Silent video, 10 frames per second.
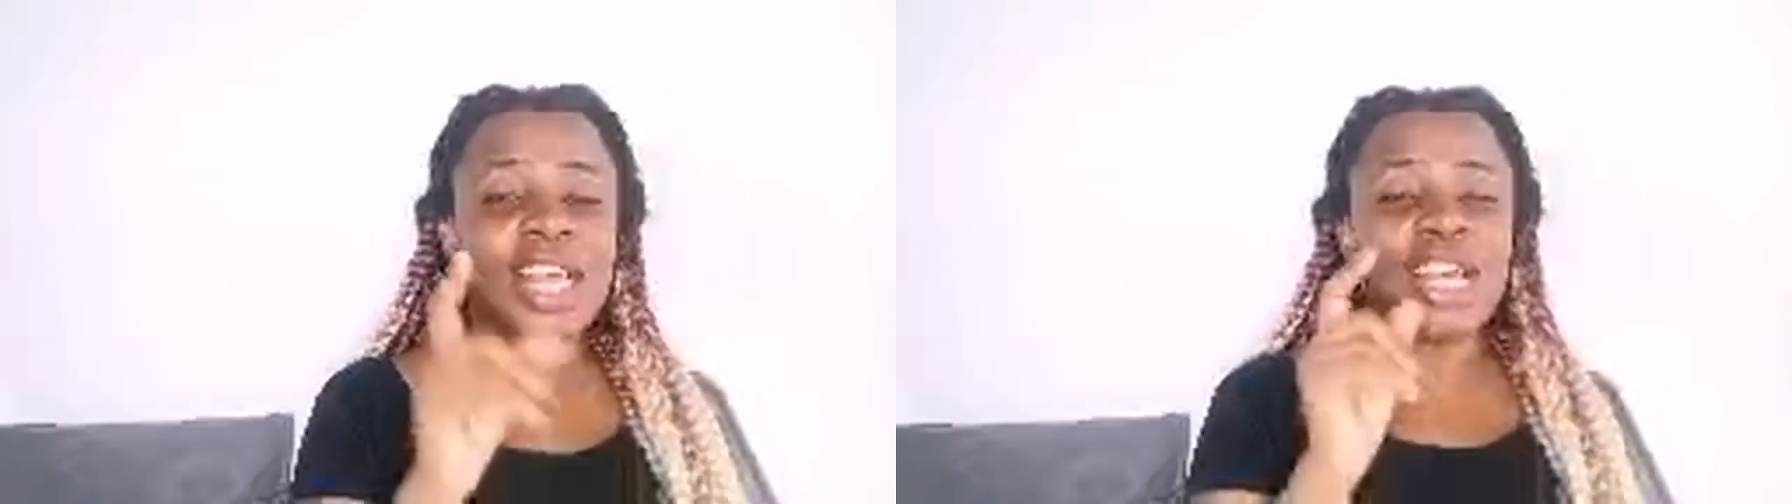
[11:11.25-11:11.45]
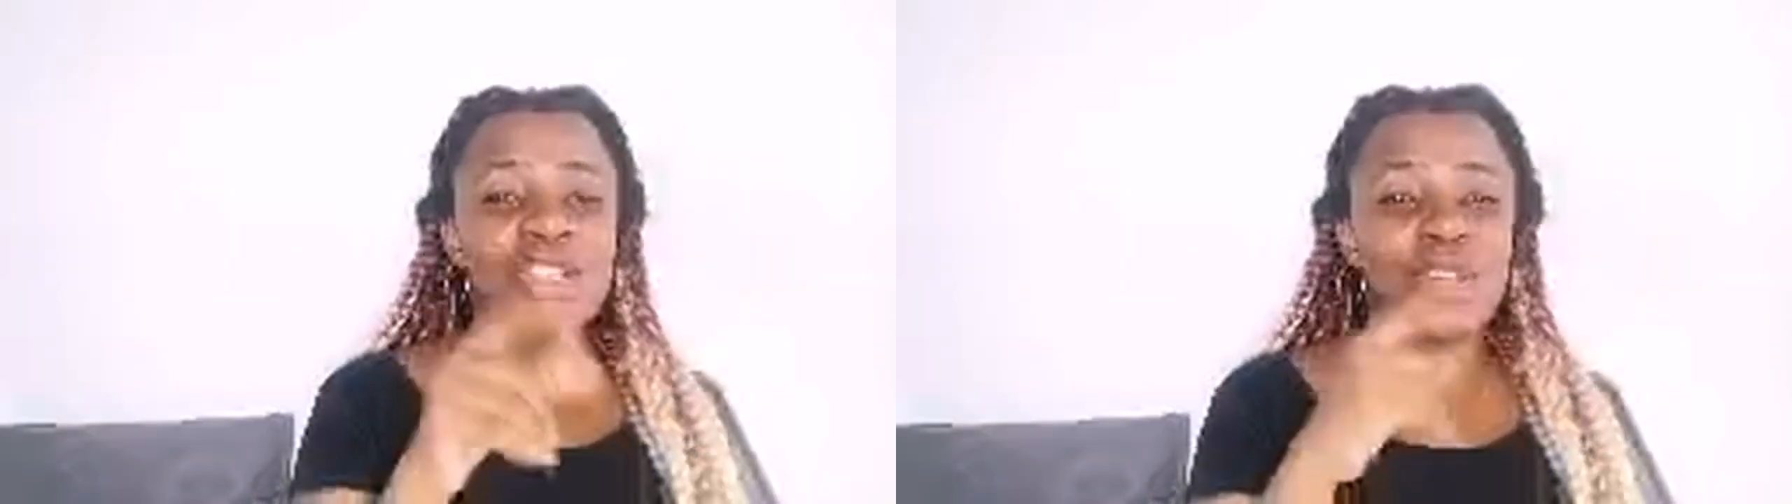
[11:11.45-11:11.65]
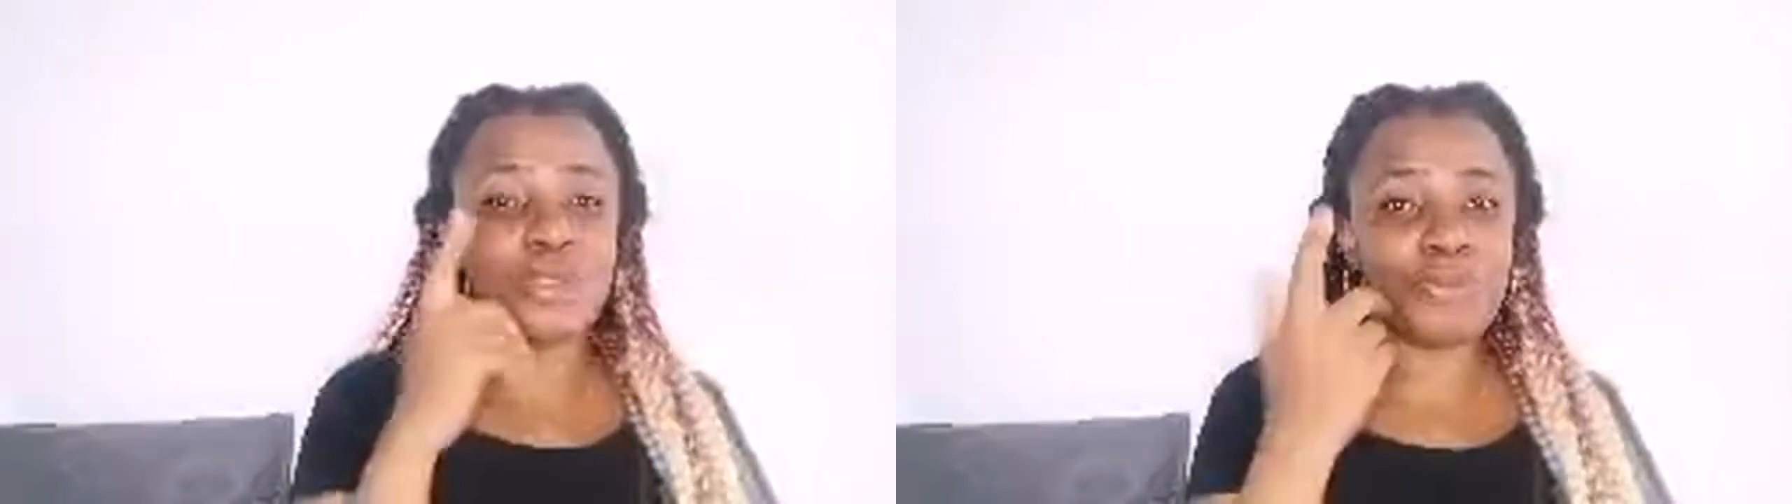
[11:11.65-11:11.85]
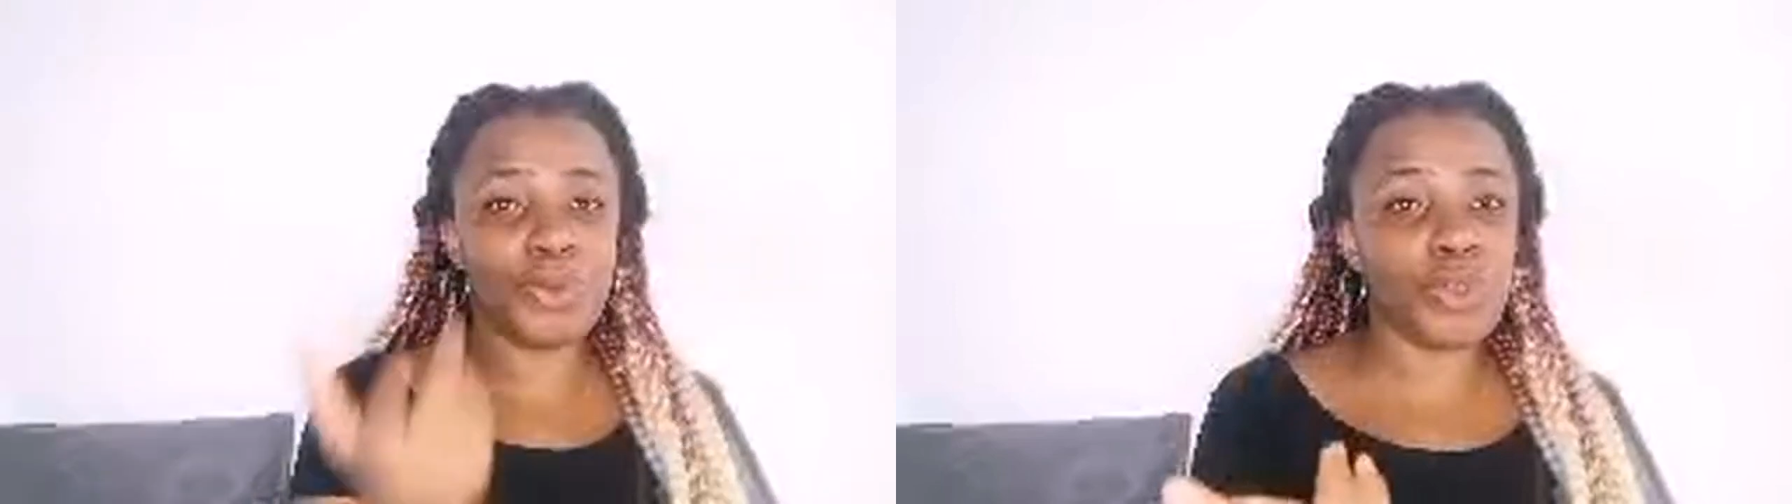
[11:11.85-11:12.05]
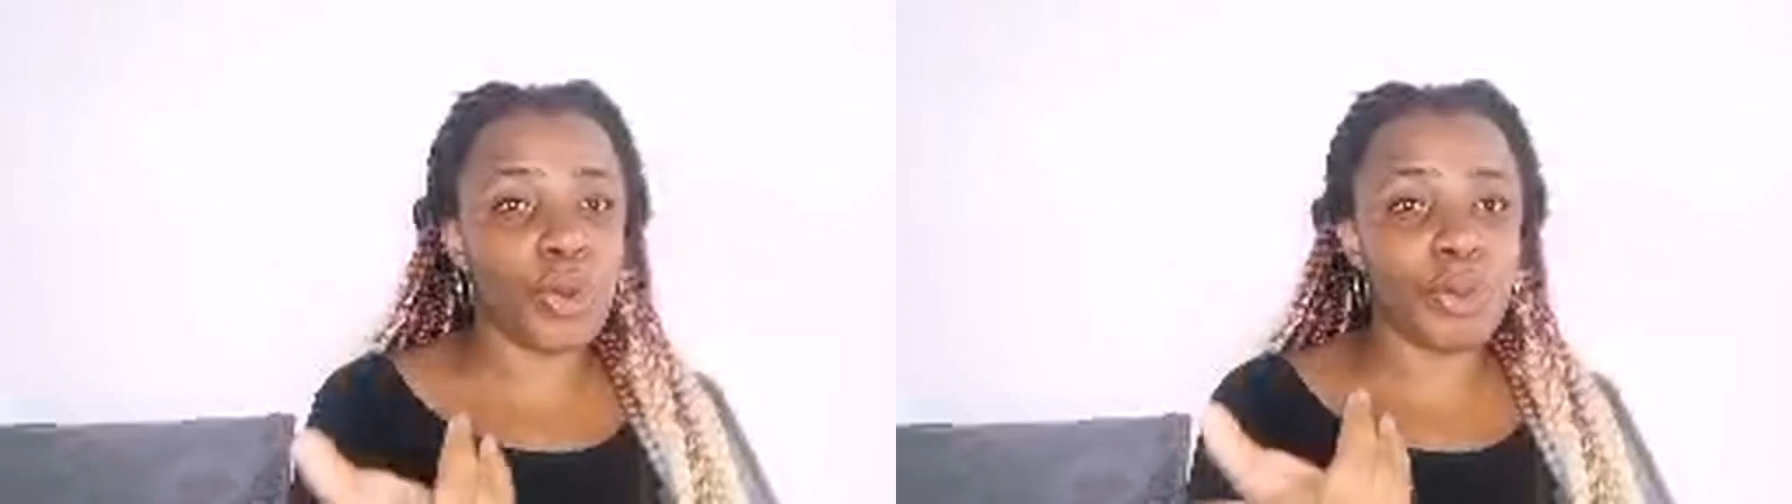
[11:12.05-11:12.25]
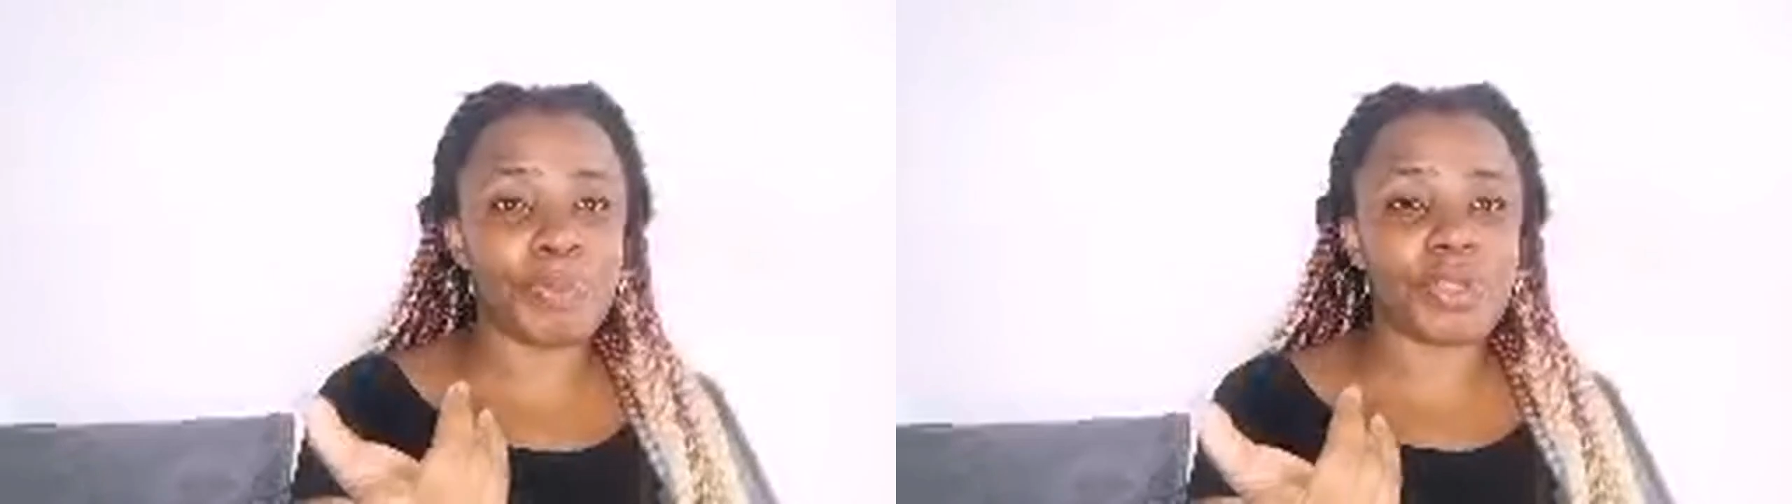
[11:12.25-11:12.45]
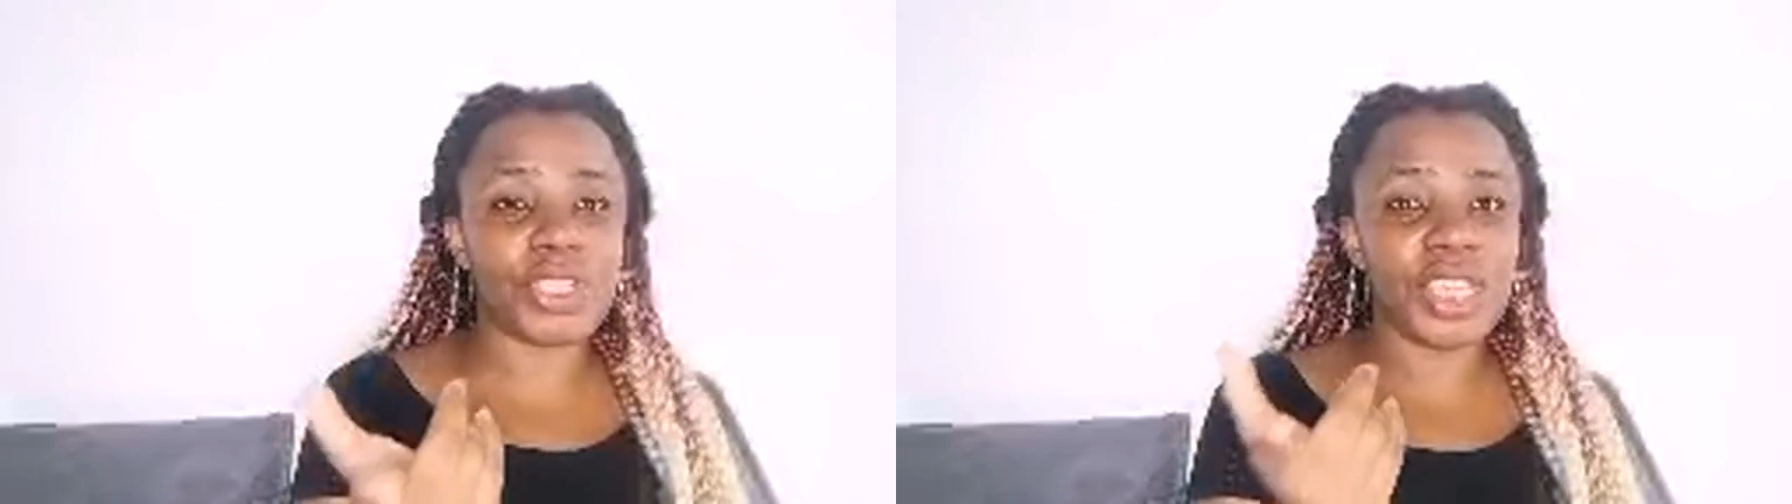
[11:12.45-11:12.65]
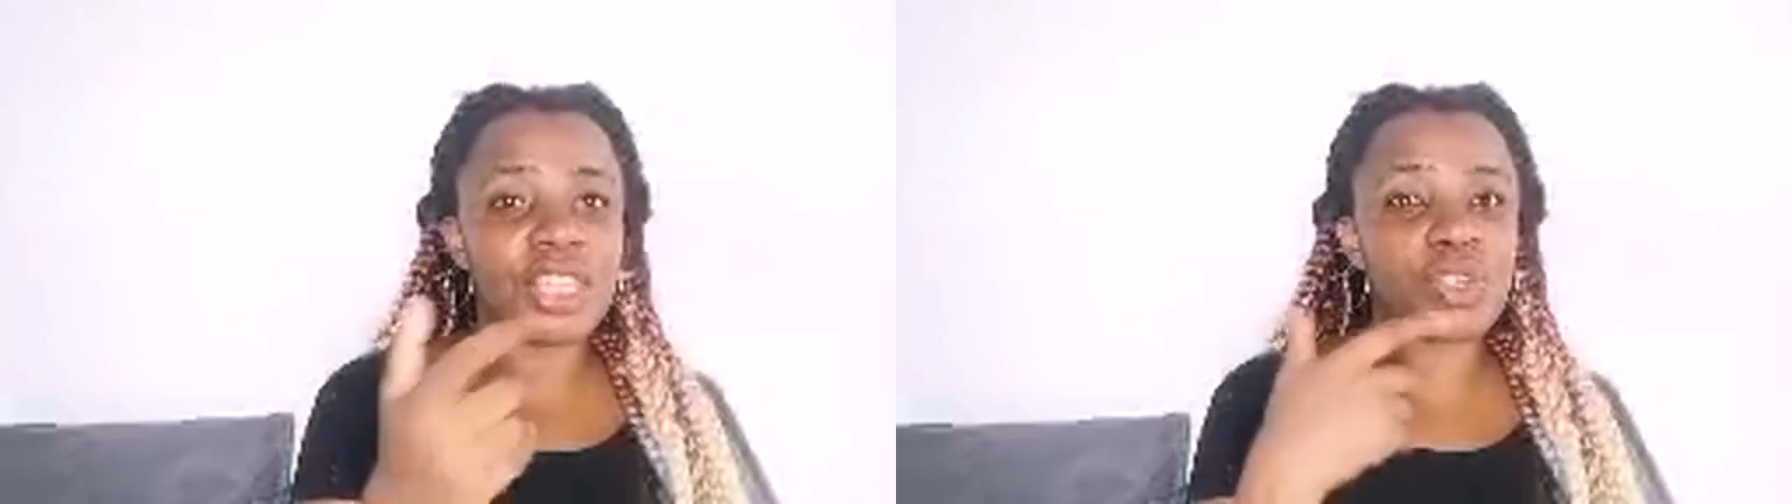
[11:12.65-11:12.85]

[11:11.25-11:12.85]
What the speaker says: So if you know Portuguese,